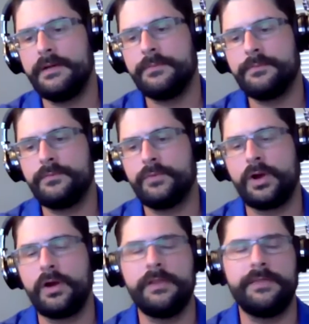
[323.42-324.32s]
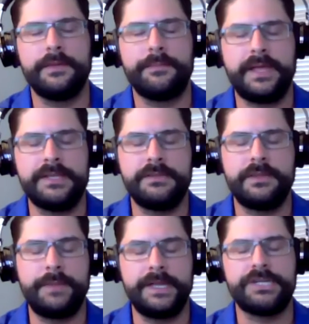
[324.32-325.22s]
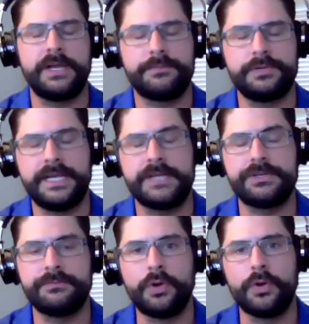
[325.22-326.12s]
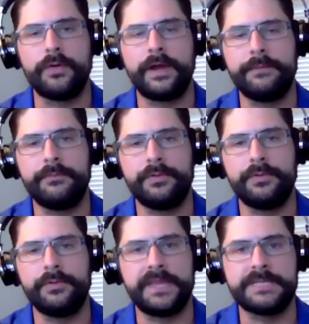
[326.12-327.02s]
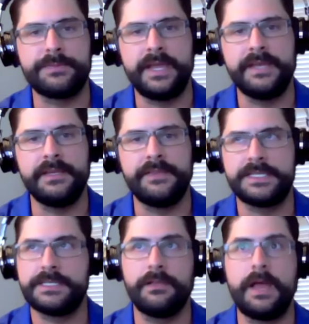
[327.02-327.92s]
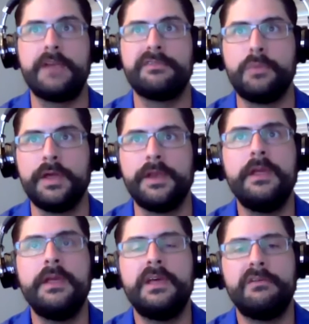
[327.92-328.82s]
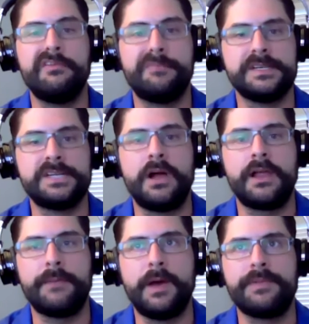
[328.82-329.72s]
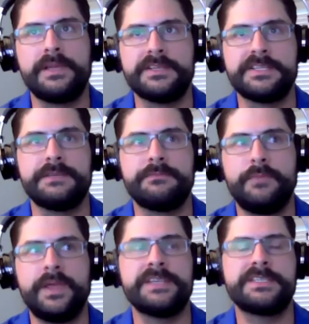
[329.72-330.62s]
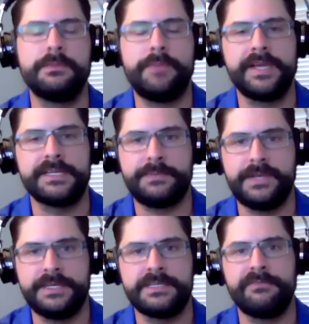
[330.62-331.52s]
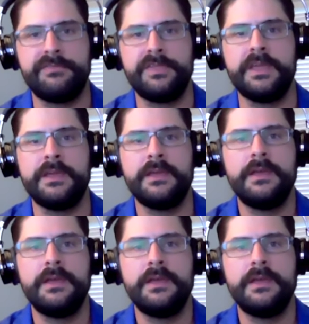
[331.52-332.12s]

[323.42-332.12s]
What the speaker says: regarding the Paycheck Protection Program that the SBA did, that's a lot of what we've been talking about because it is the biggest piece of the